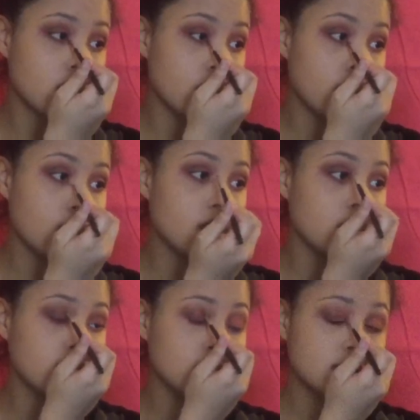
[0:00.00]

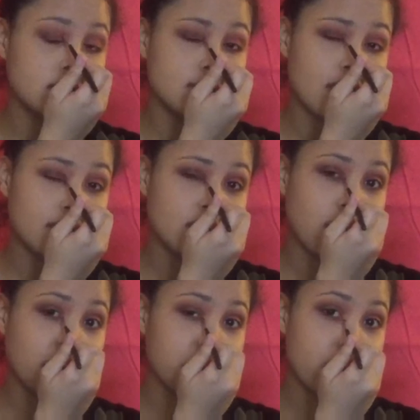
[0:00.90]
And this is not the
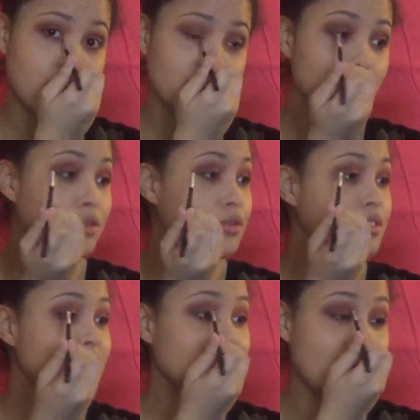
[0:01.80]
color that I
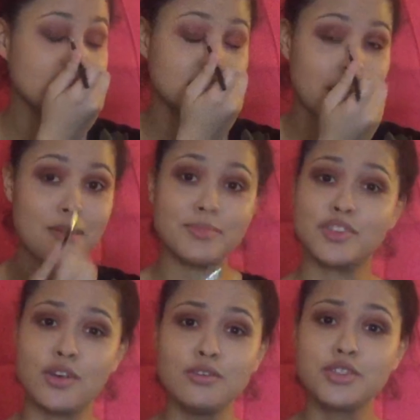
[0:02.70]
used last time,
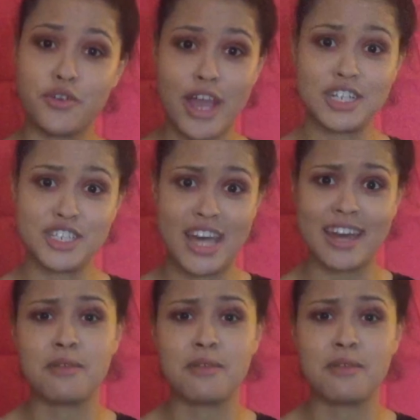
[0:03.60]
so scratch that.